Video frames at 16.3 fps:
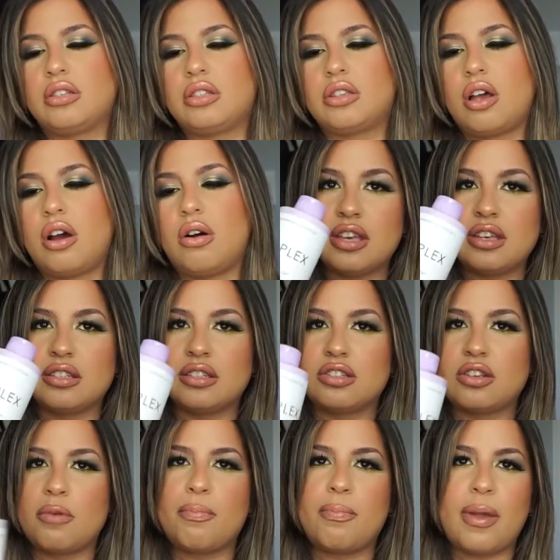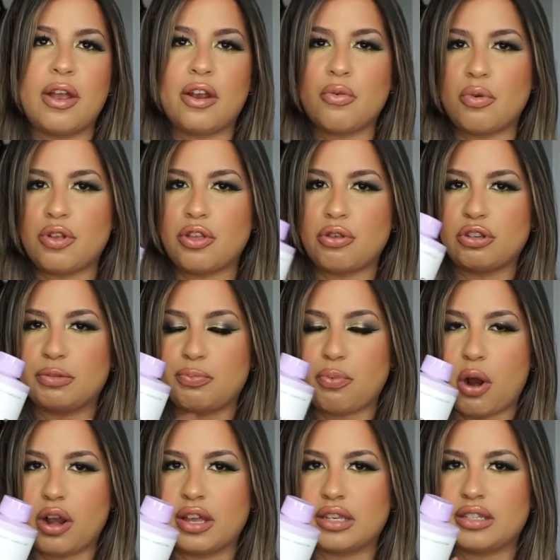So, so pairing one of those
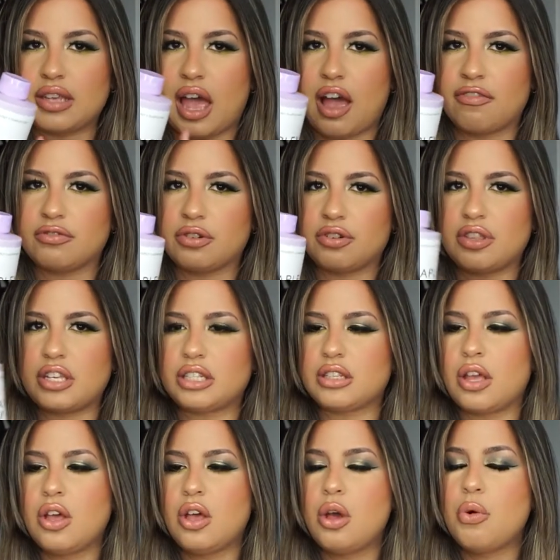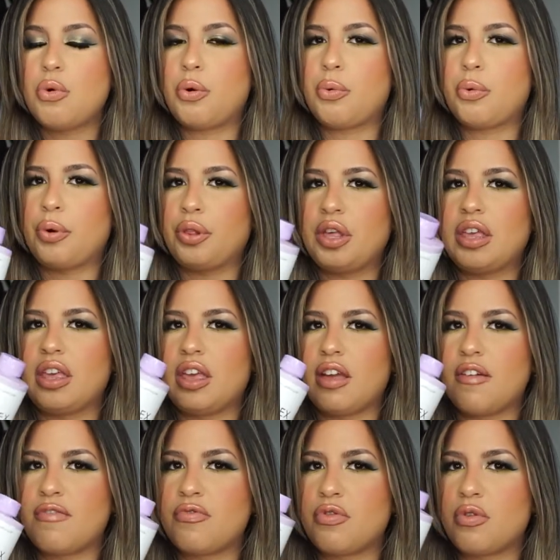products after this will really
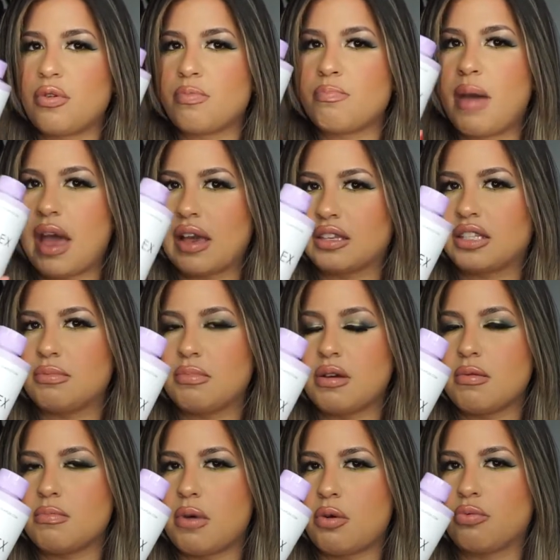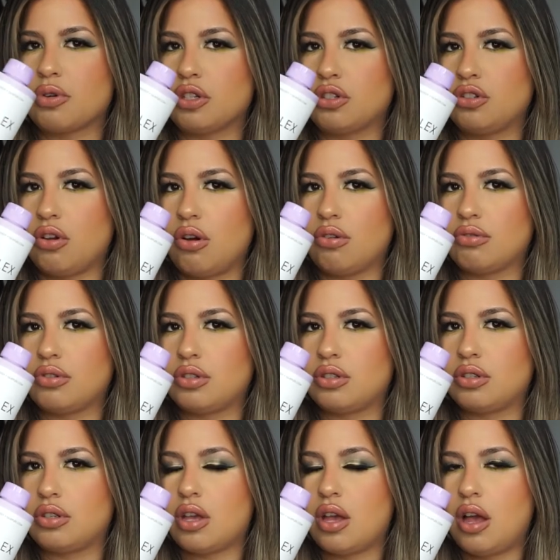give the maximum
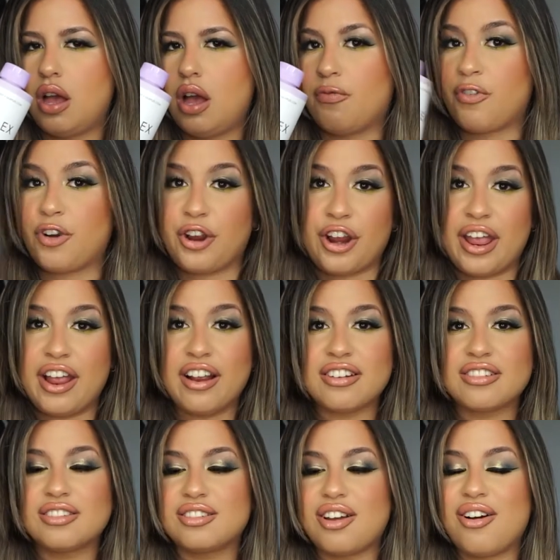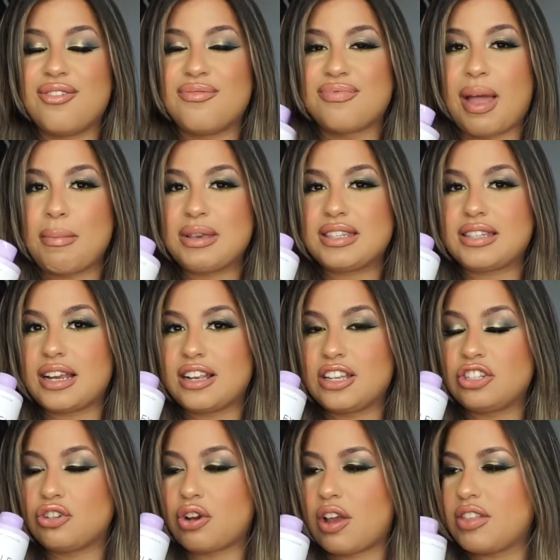results for your hair. So I'm excited
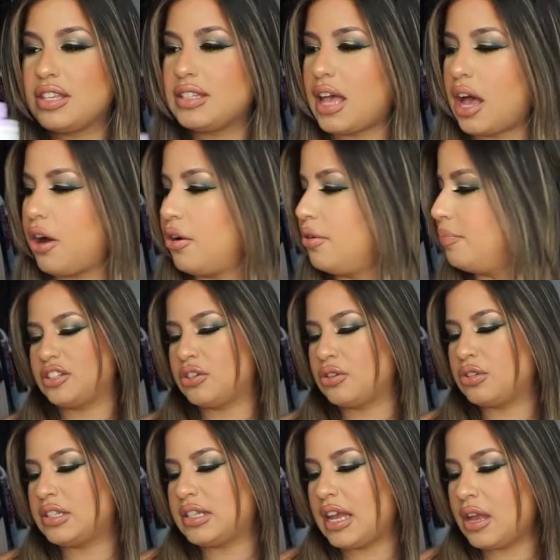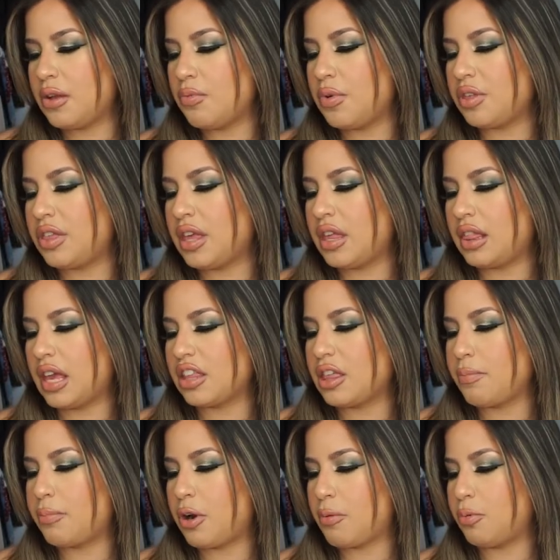to try this out. So same within like
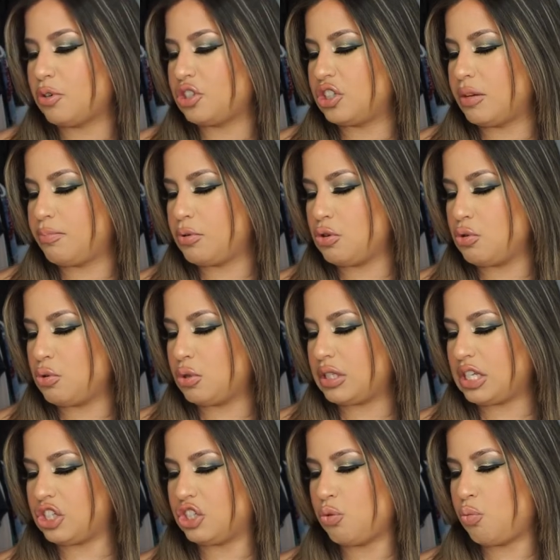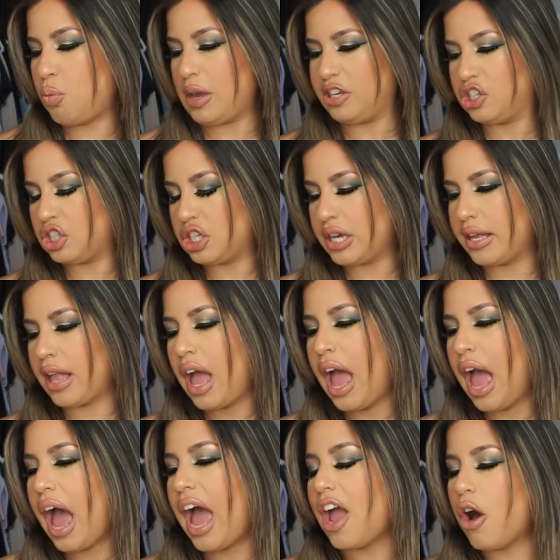the purple shampoo situation.
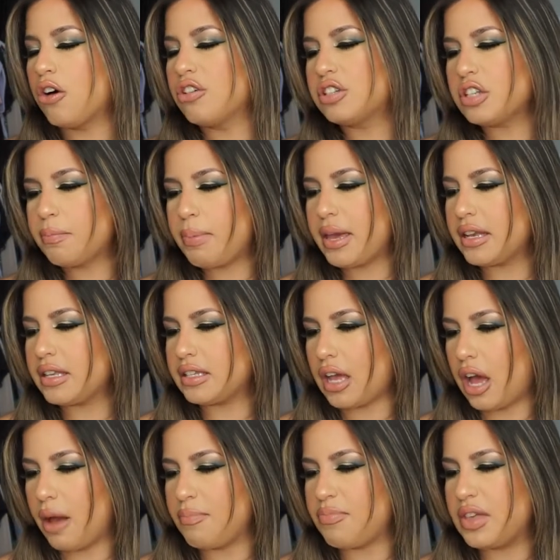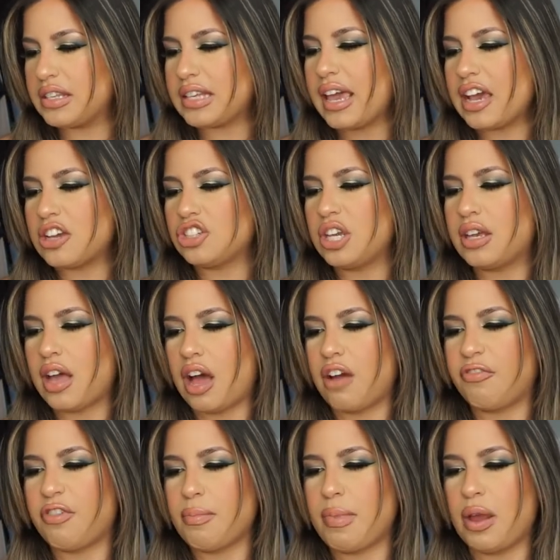I also picked up, this I actually
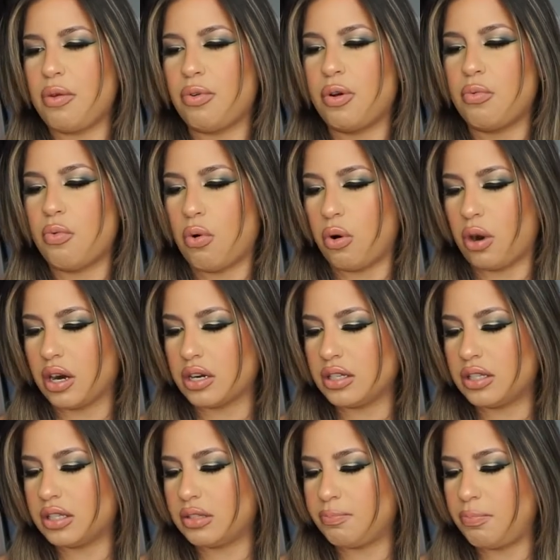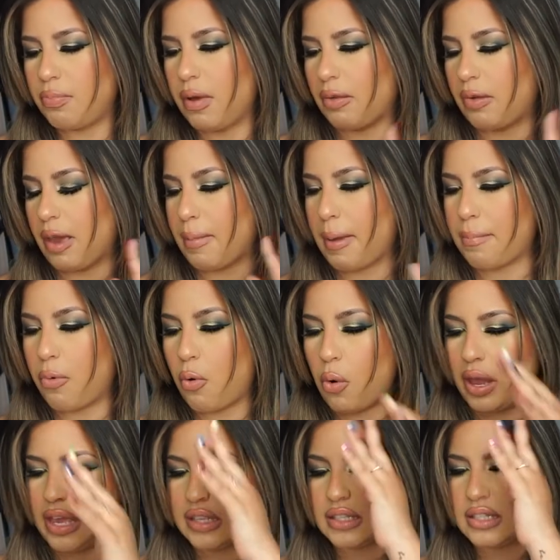got from my rewards like my
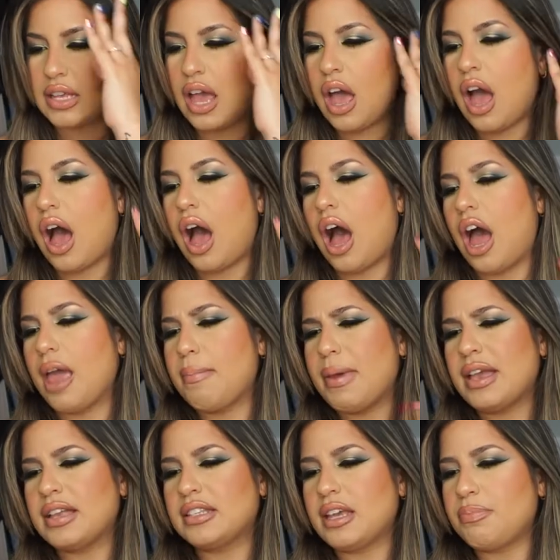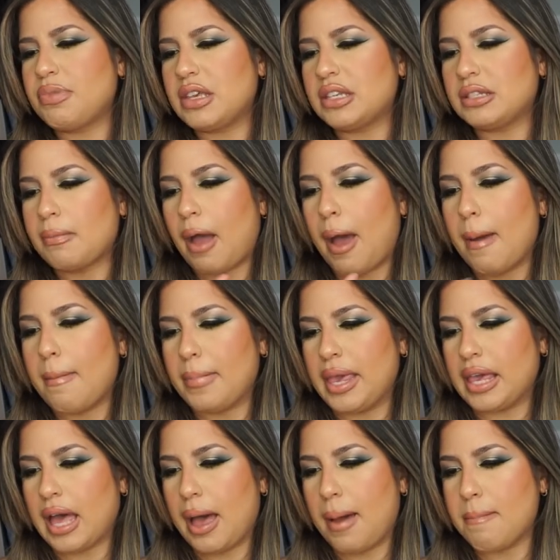points. I picked up this
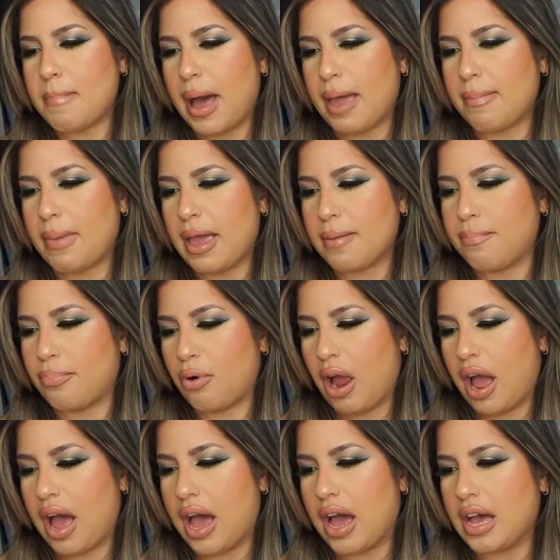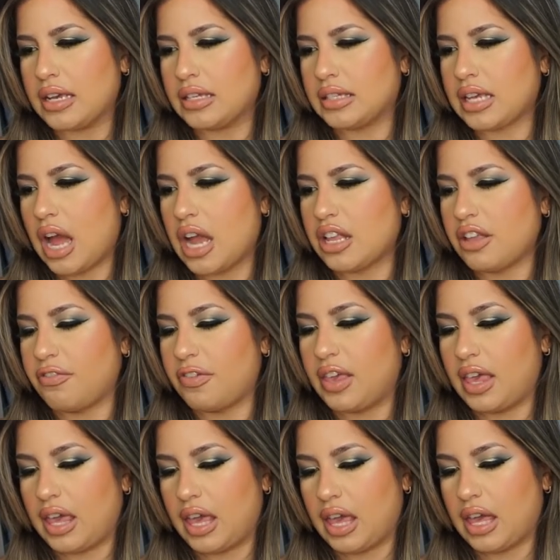Amika Bye Bye Brass kind of
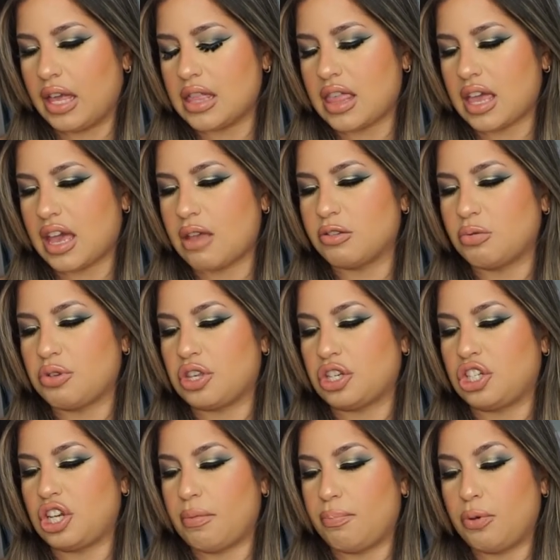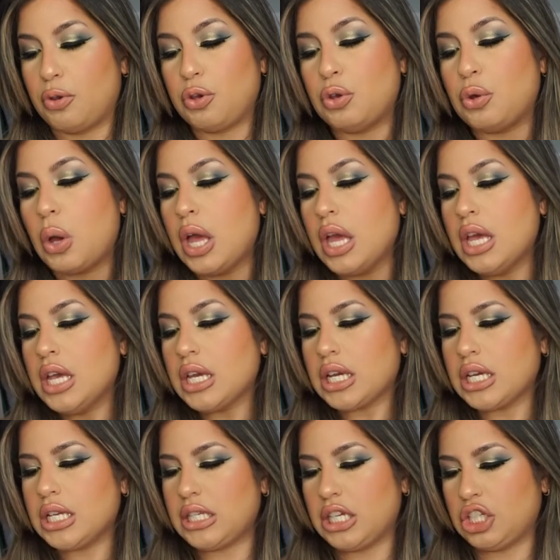kit that comes with a shampoo,
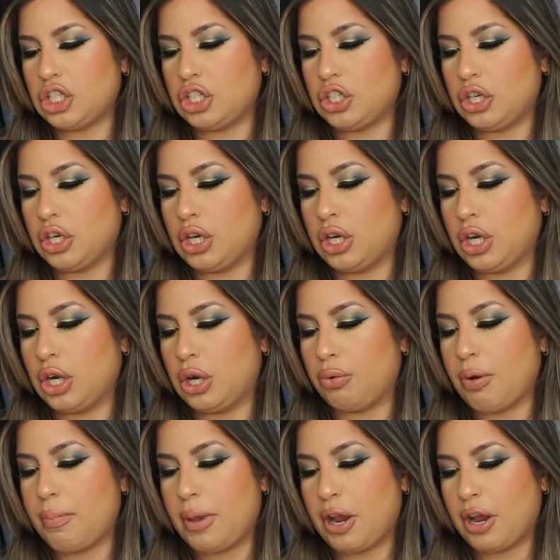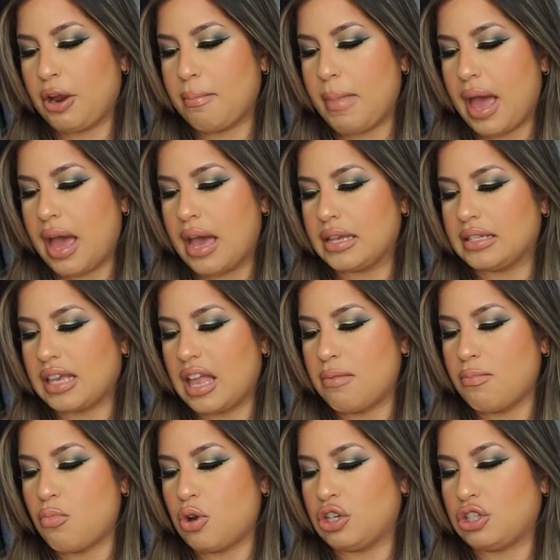conditioner, repair mask,
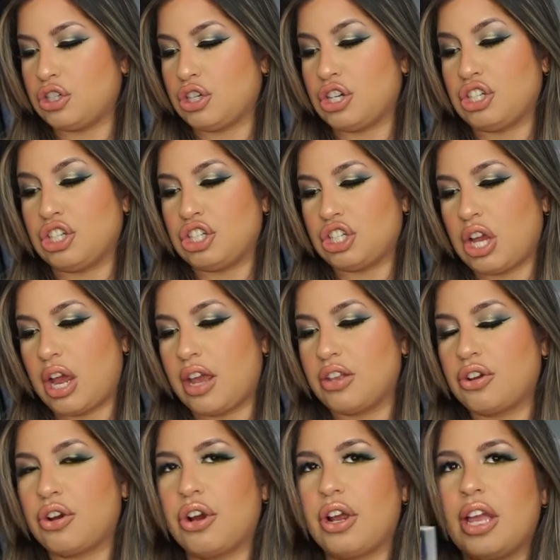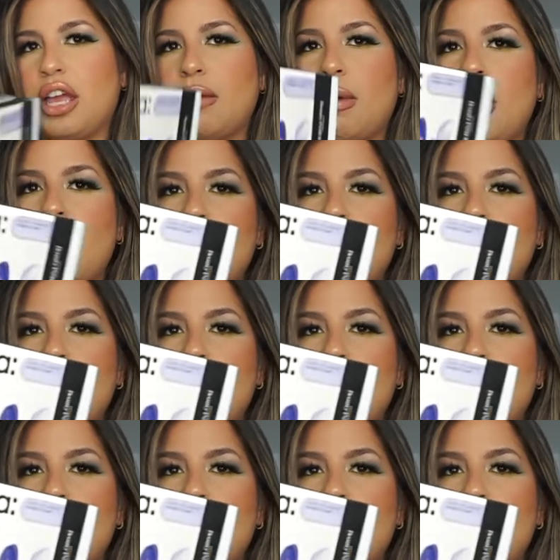and moisture and shine cream.